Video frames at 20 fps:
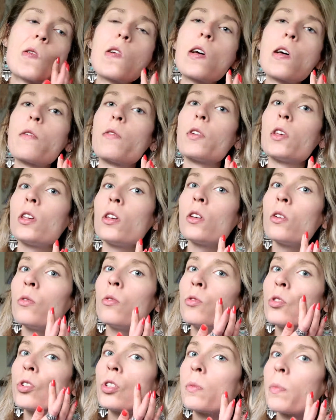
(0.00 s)
I have a
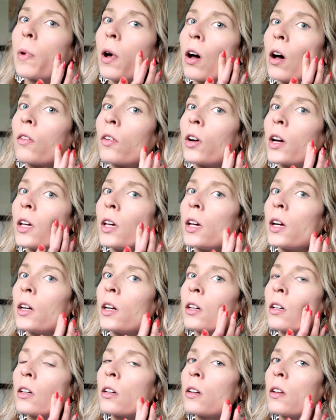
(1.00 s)
huge spot right
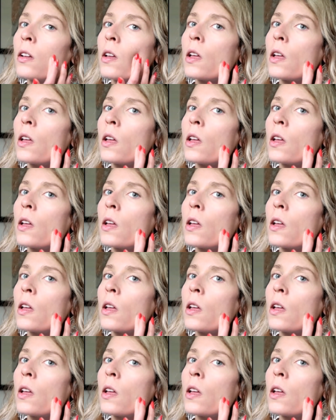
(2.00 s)
here.